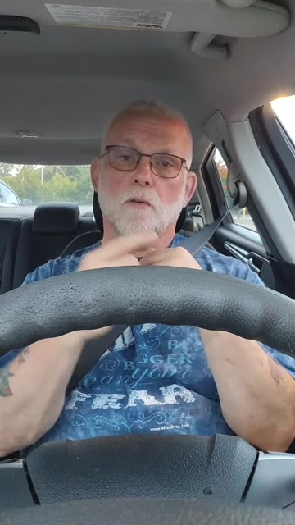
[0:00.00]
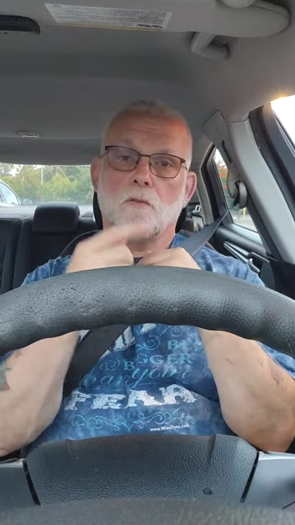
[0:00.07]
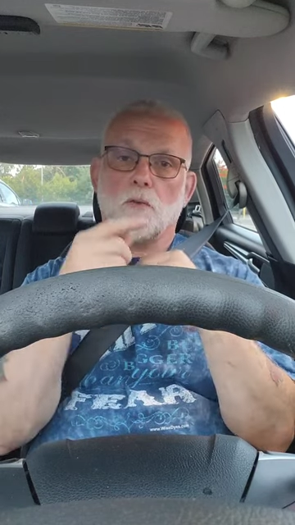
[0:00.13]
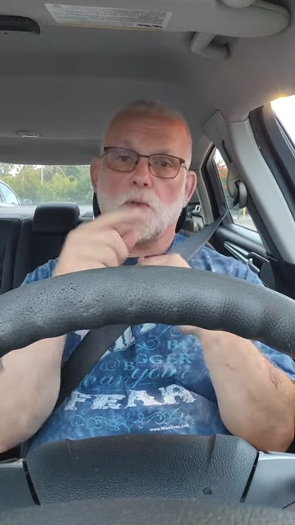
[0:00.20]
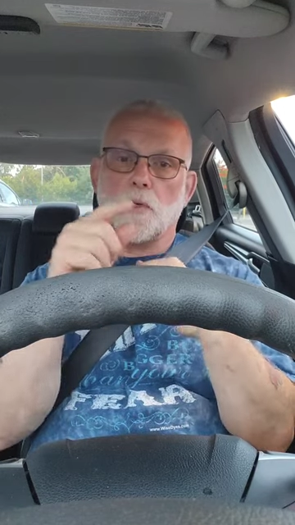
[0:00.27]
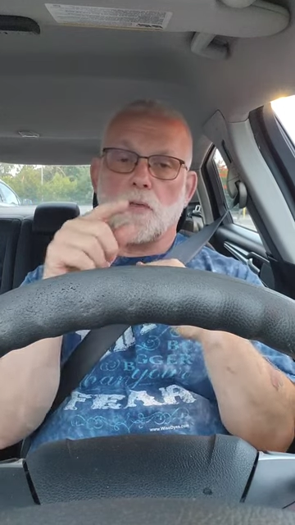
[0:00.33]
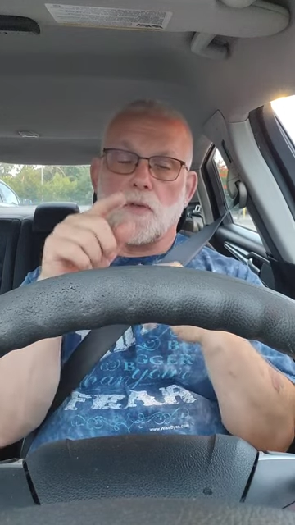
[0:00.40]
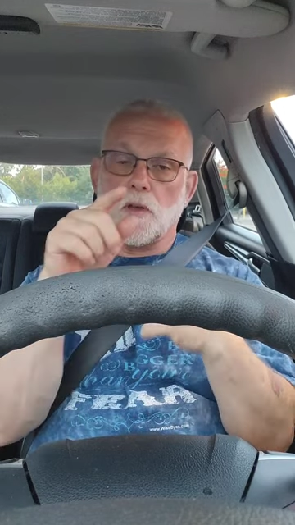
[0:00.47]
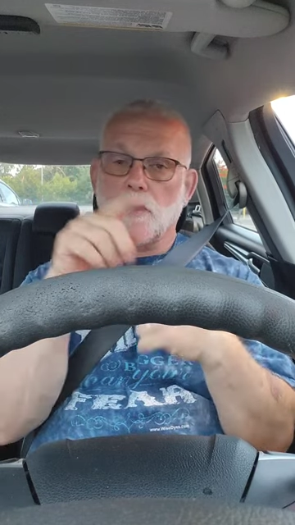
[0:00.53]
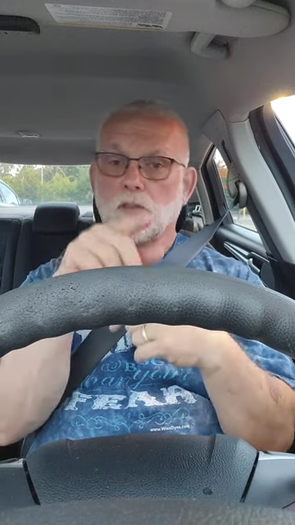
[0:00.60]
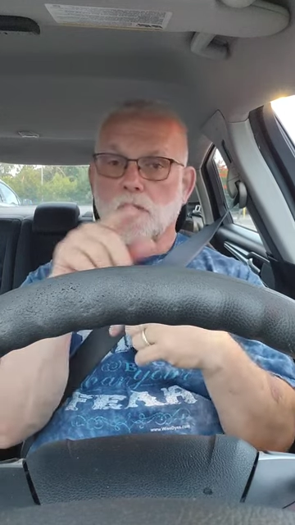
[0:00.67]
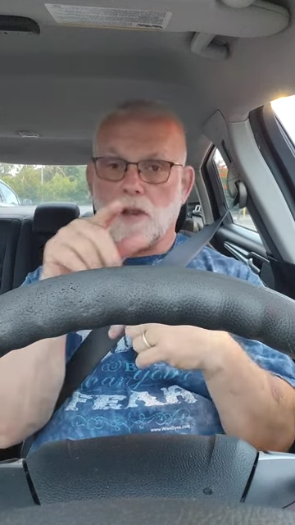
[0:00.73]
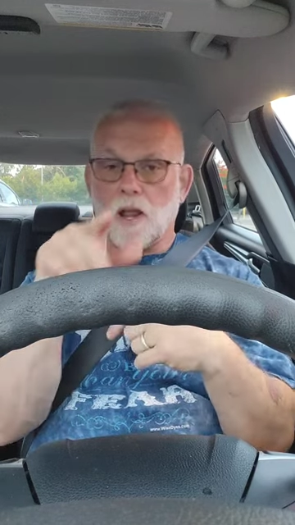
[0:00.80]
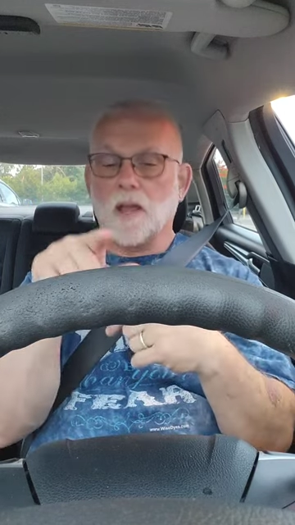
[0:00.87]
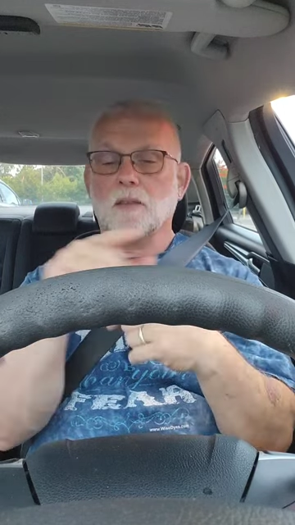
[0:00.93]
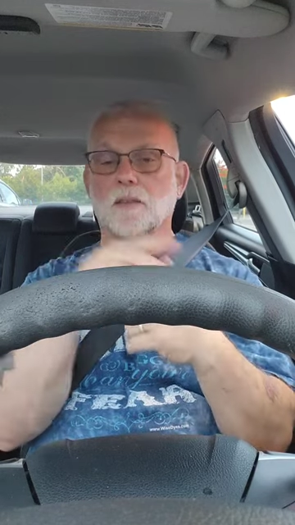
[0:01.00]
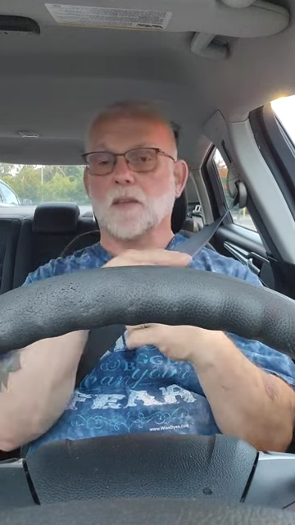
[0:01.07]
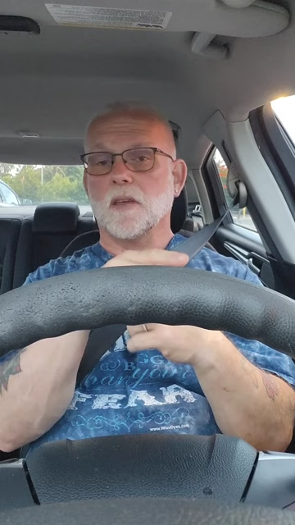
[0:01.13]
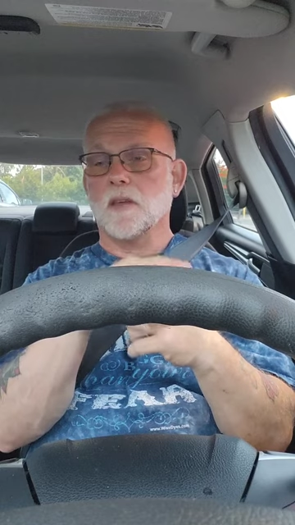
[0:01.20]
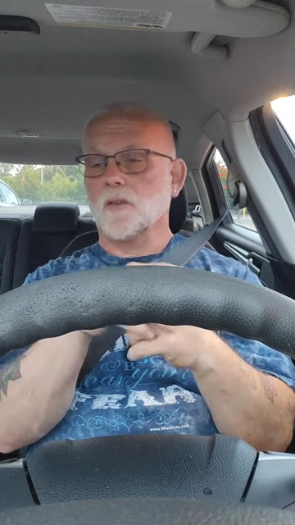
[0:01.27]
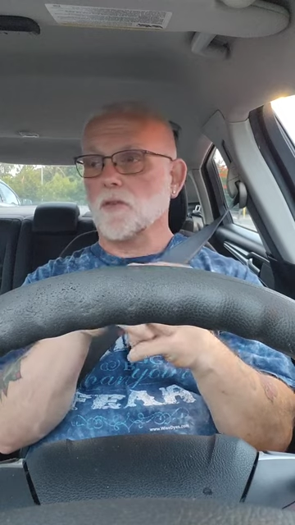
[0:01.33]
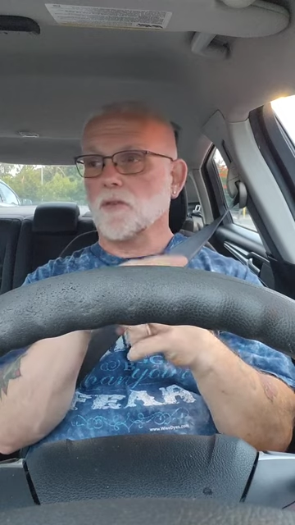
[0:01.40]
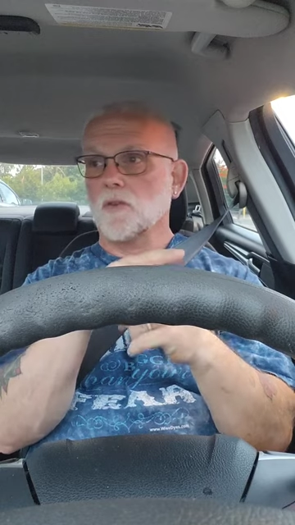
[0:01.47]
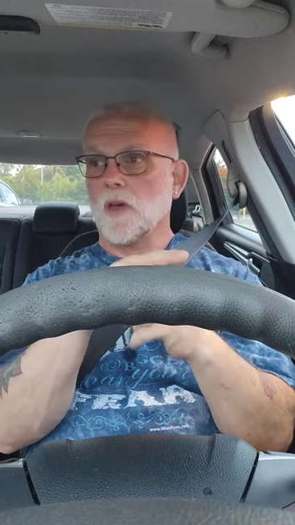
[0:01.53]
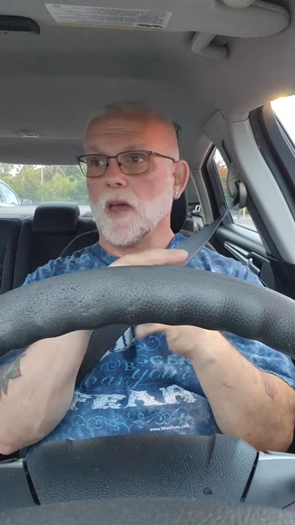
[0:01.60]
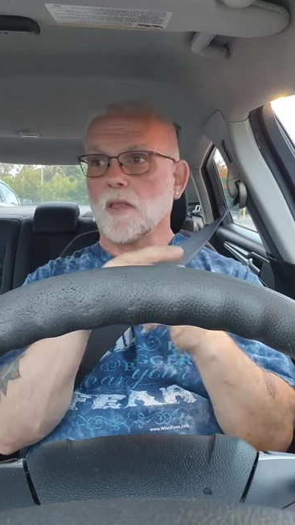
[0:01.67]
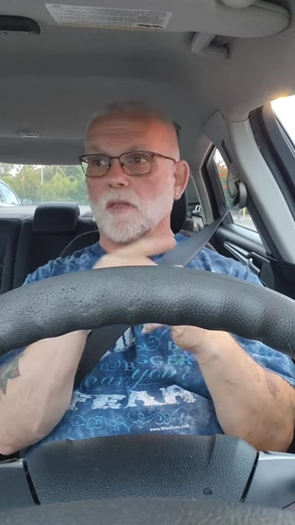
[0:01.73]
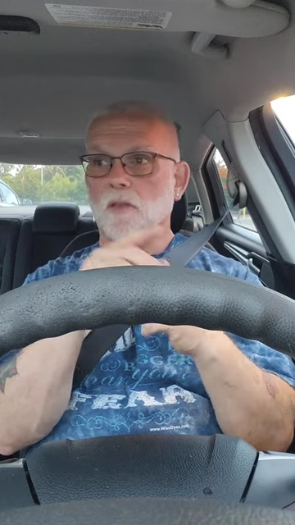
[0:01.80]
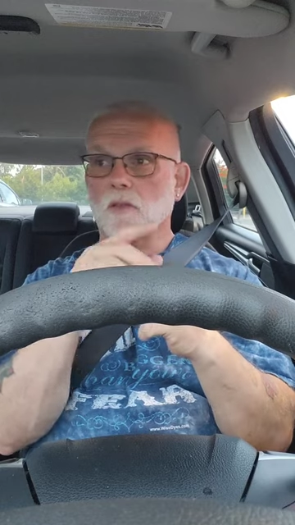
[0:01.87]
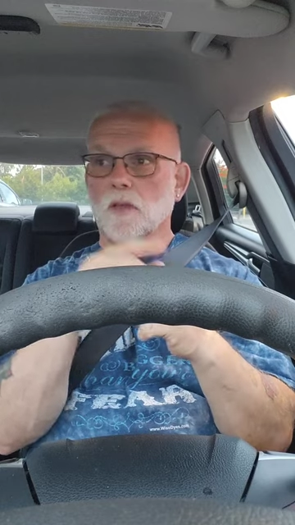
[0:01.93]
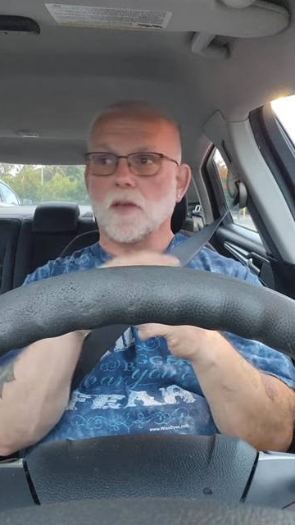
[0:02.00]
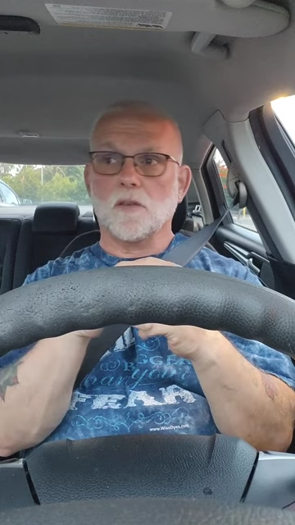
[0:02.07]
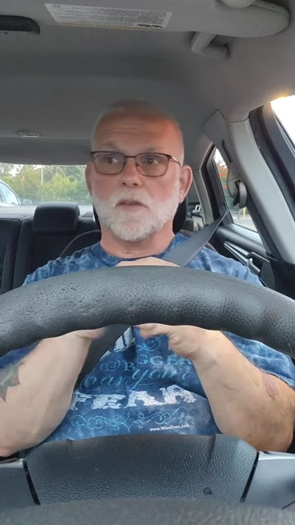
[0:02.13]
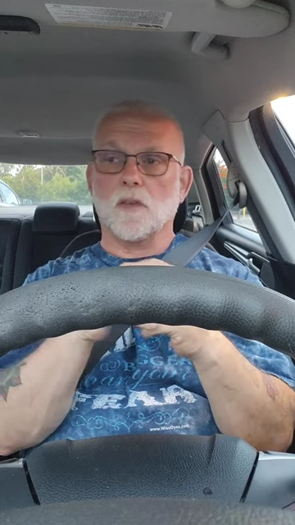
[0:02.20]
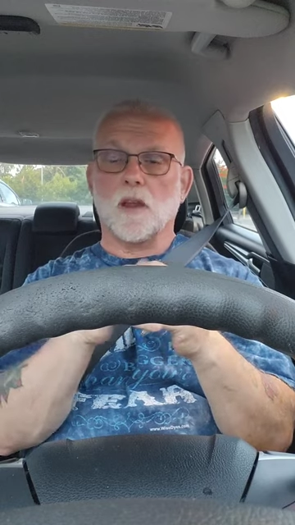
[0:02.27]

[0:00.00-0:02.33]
for the things that I teach and the things